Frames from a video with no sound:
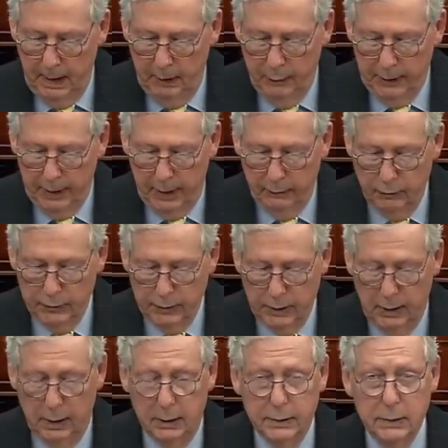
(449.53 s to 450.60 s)
And we got
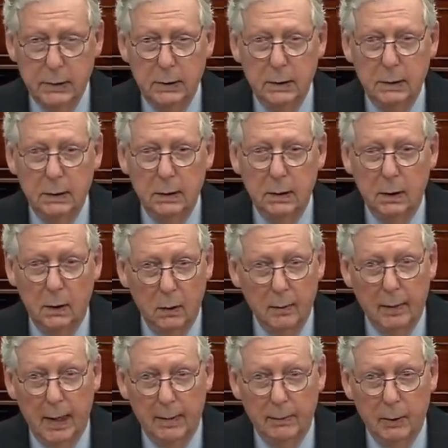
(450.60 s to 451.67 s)
results on
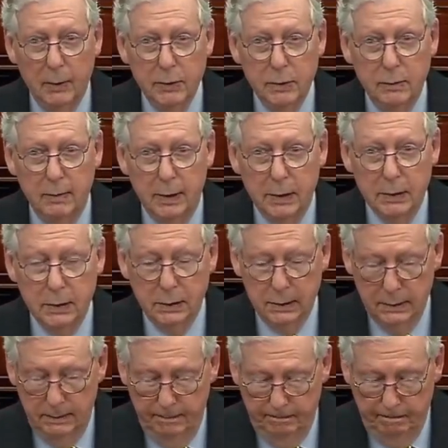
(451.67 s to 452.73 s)
a bipartisan
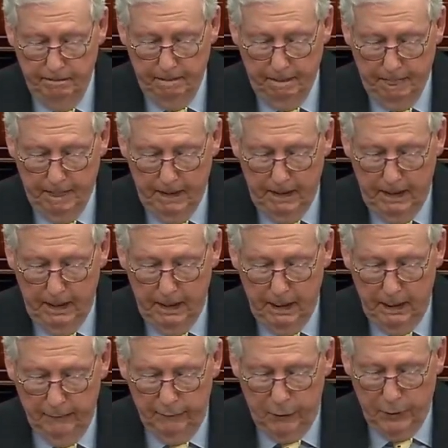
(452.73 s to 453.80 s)
basis.
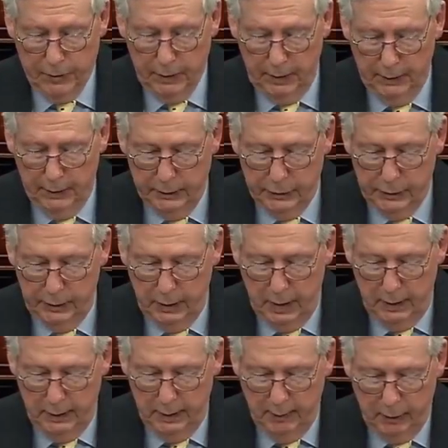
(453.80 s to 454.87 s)
Unfortunately, this year
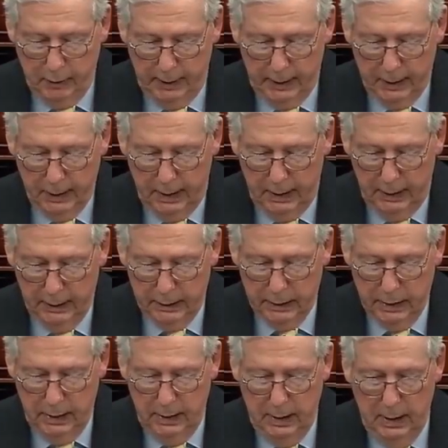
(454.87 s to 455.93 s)
our Democratic
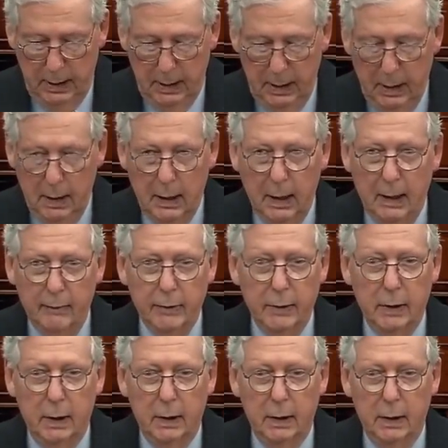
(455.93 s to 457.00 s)
colleagues
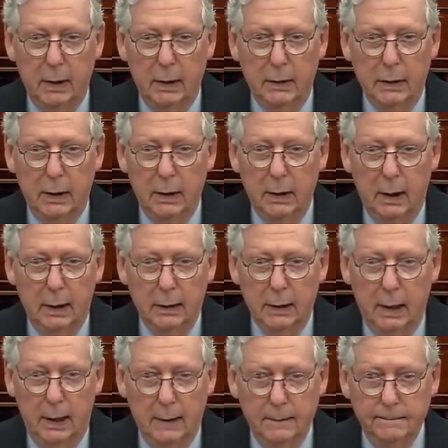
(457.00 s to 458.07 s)
haven't done anything like
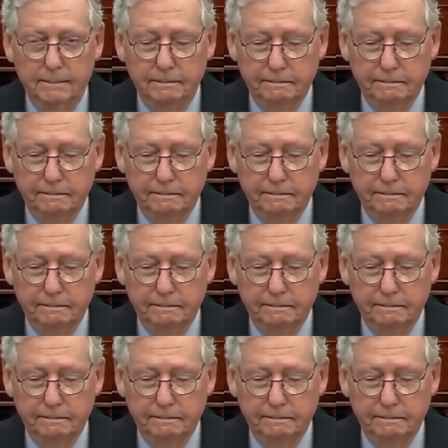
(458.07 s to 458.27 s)
that.